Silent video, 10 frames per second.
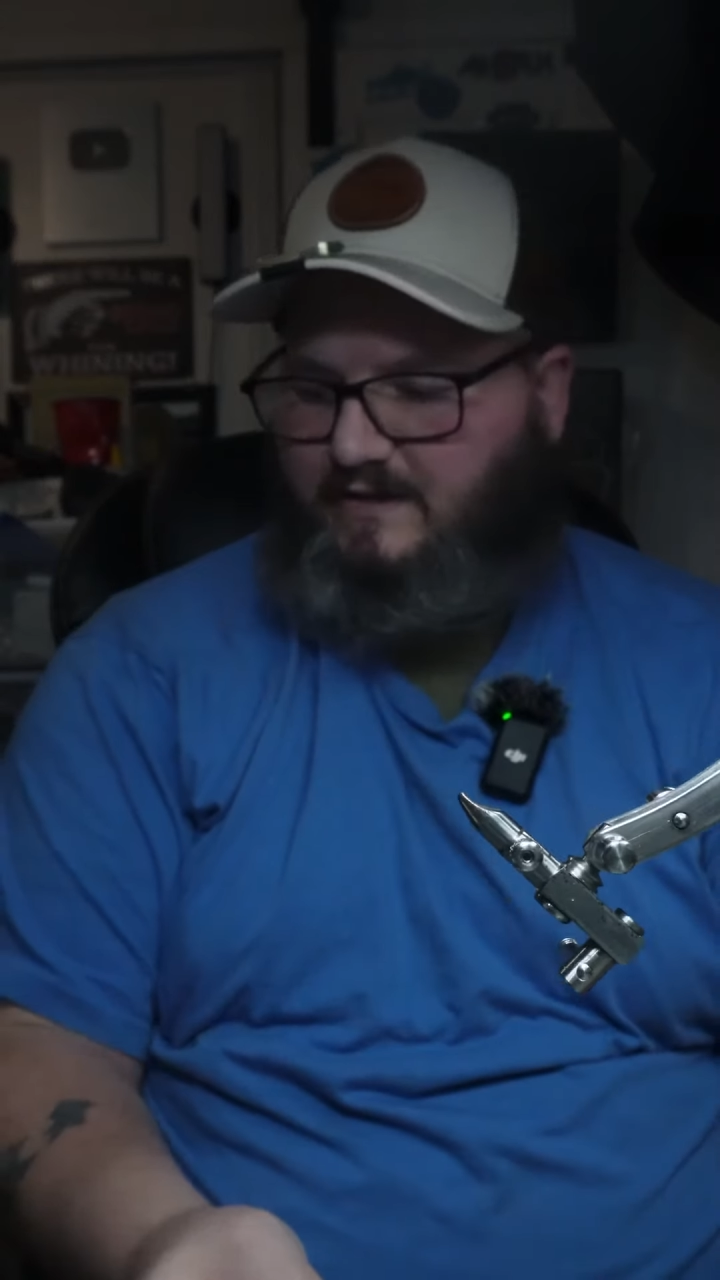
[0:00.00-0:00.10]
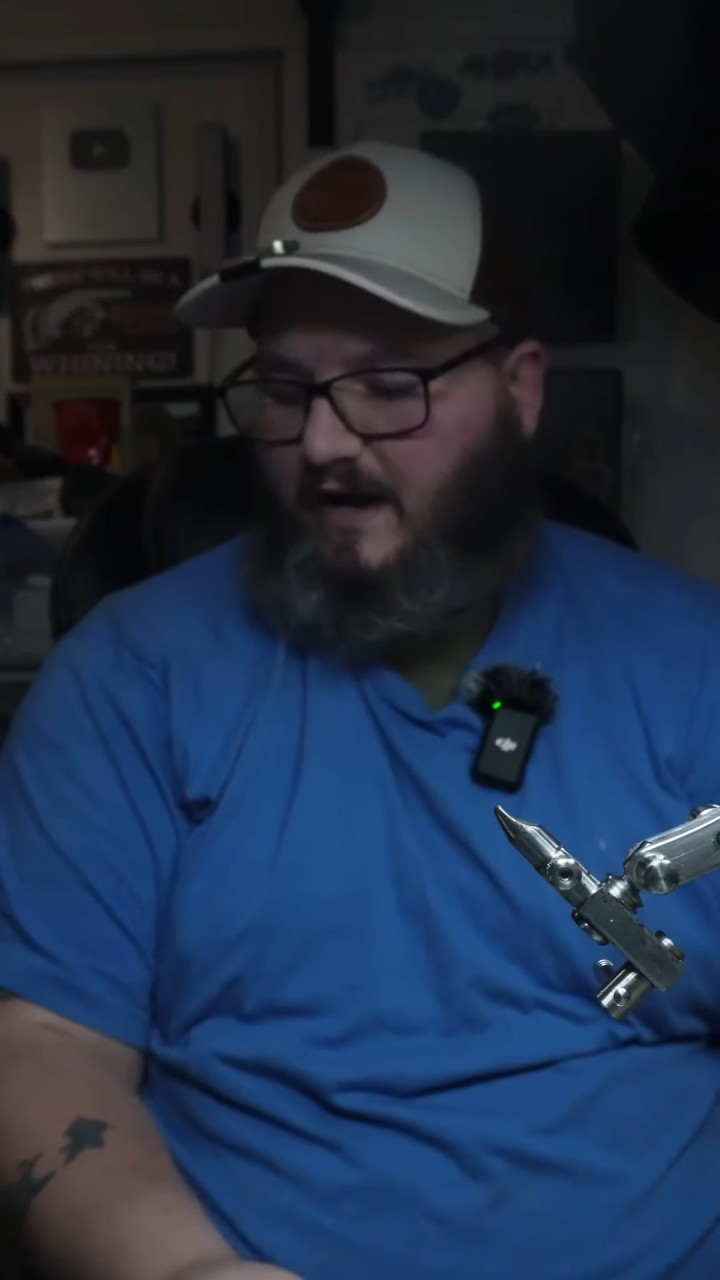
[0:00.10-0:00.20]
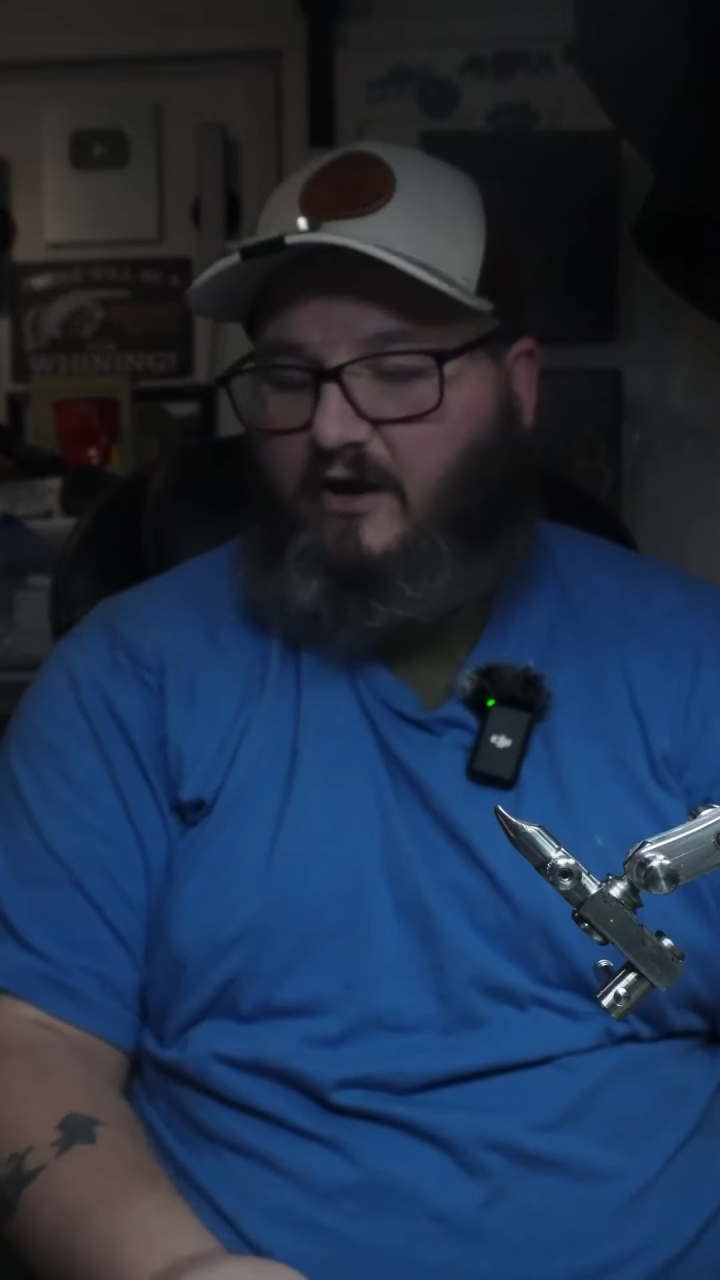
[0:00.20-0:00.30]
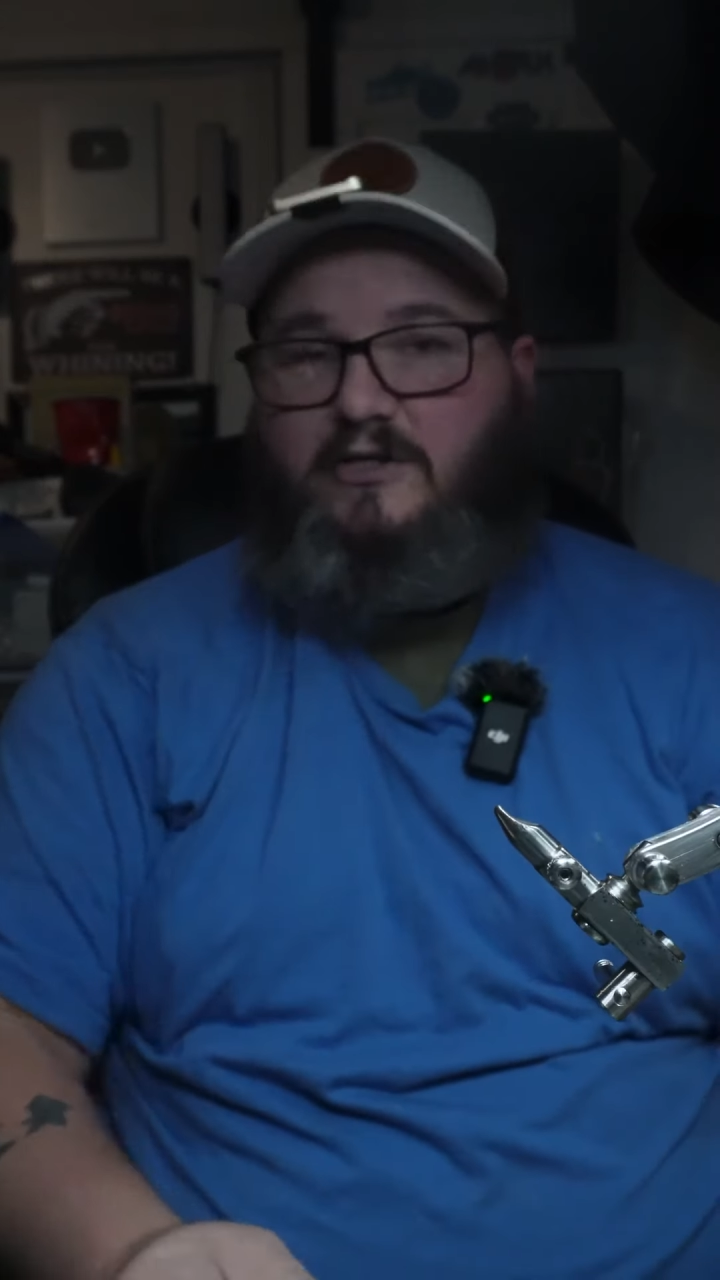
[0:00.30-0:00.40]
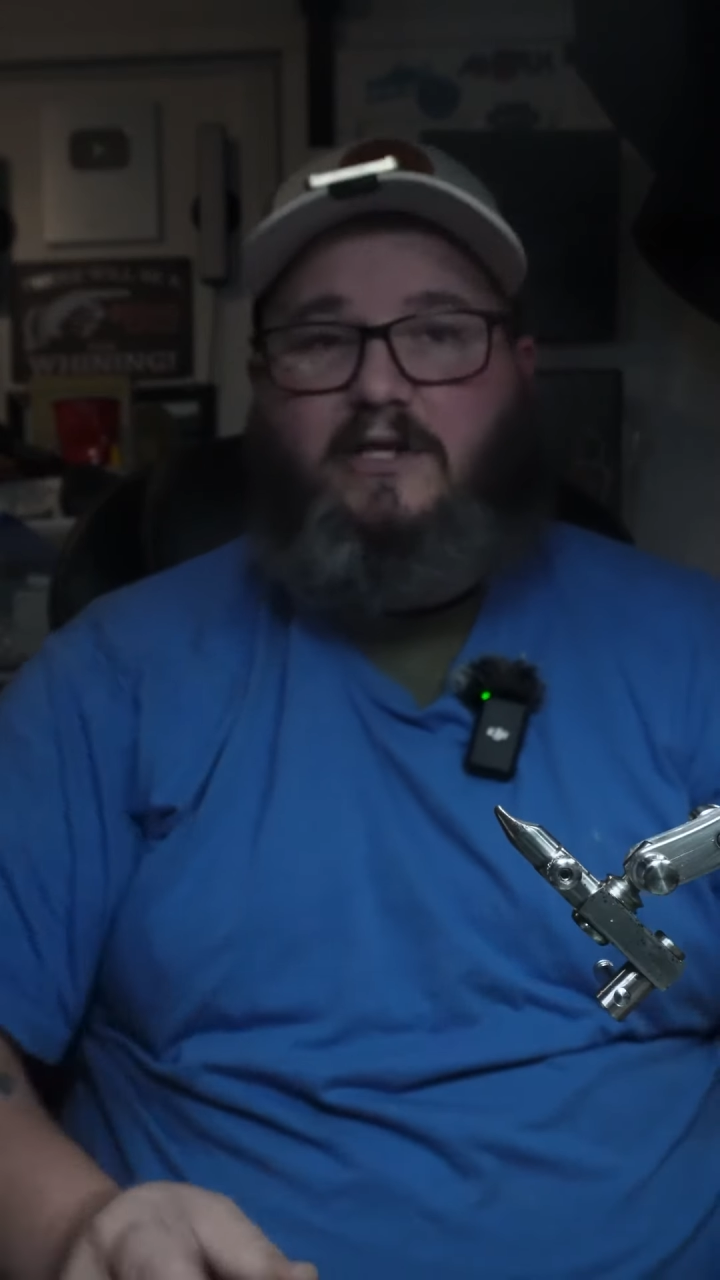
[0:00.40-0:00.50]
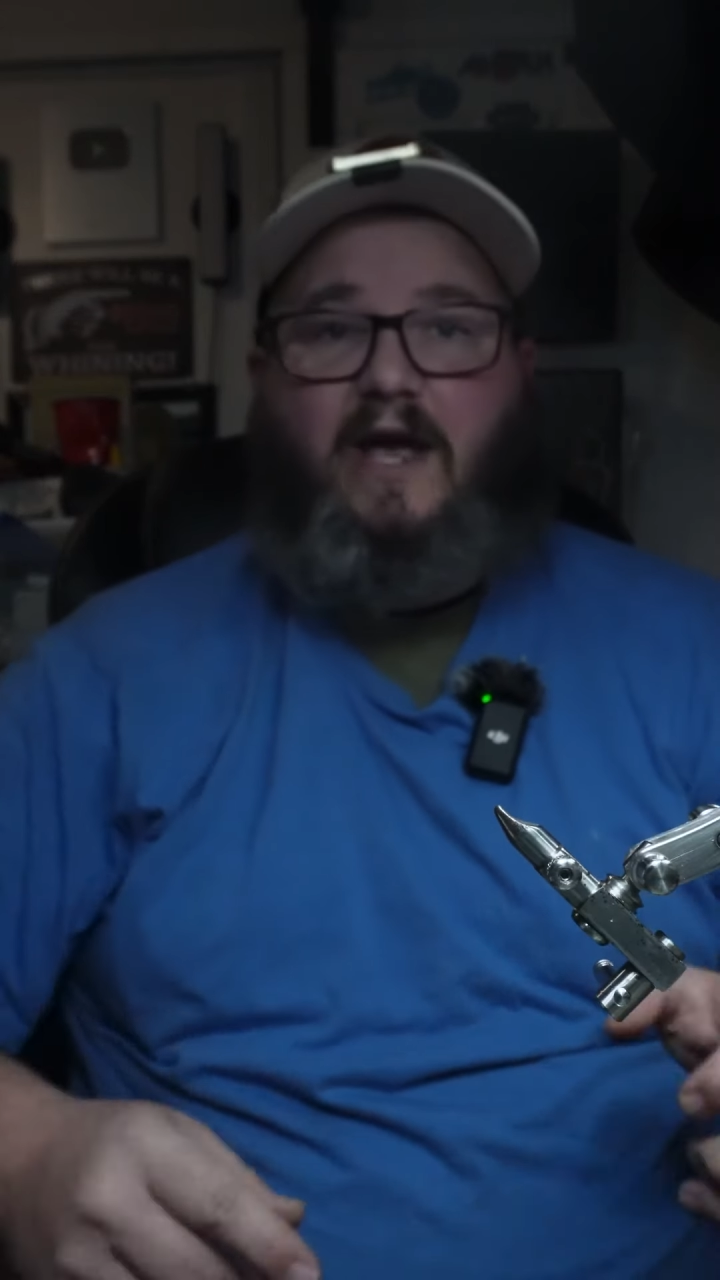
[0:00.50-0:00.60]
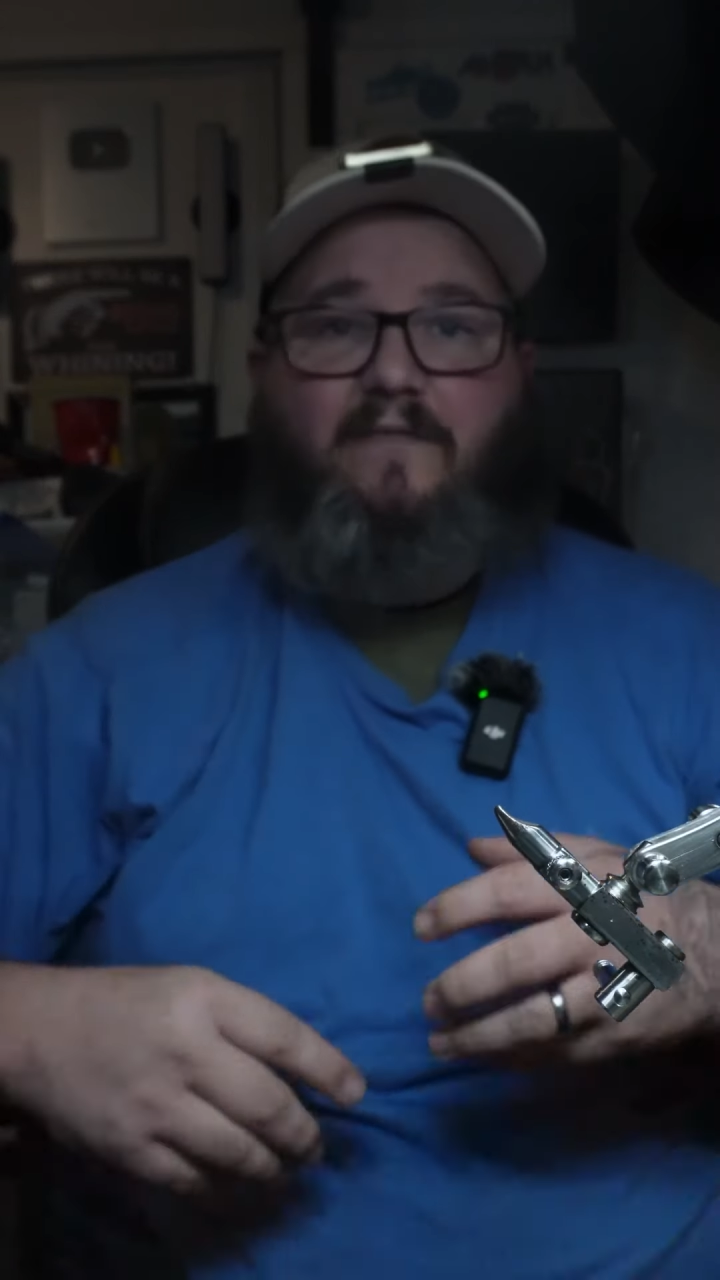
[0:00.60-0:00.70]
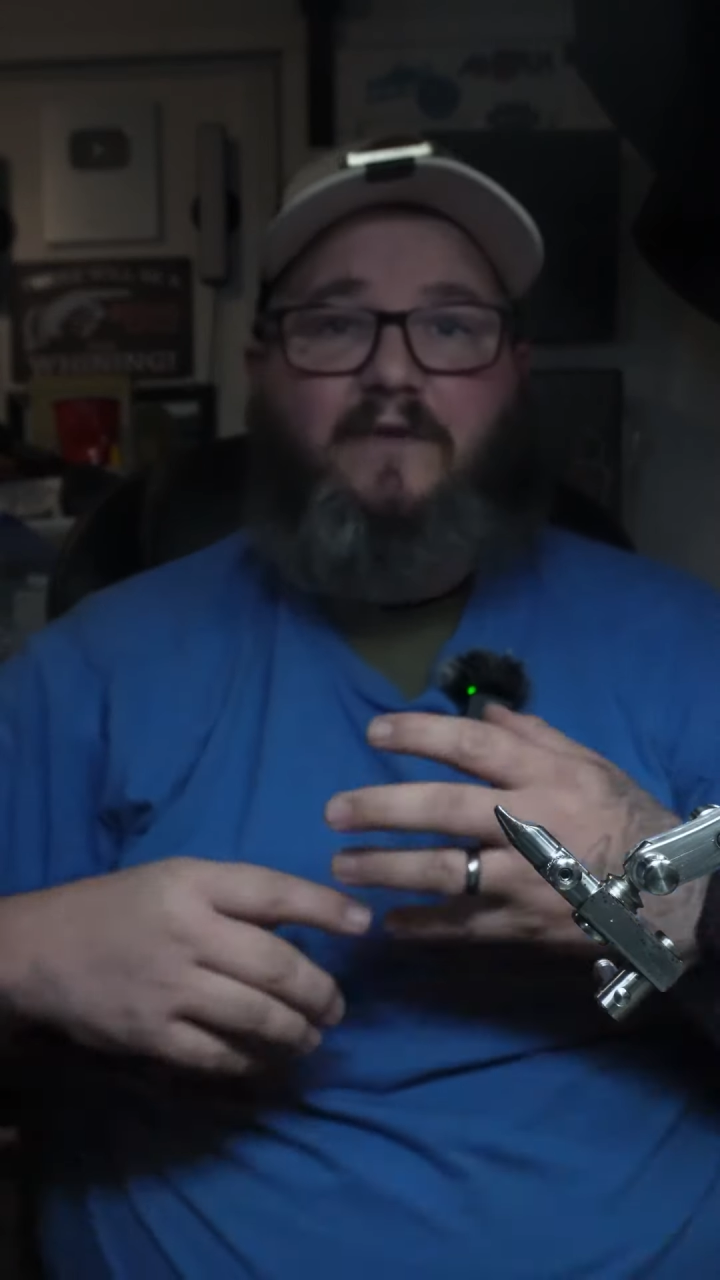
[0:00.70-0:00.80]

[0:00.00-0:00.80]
I also have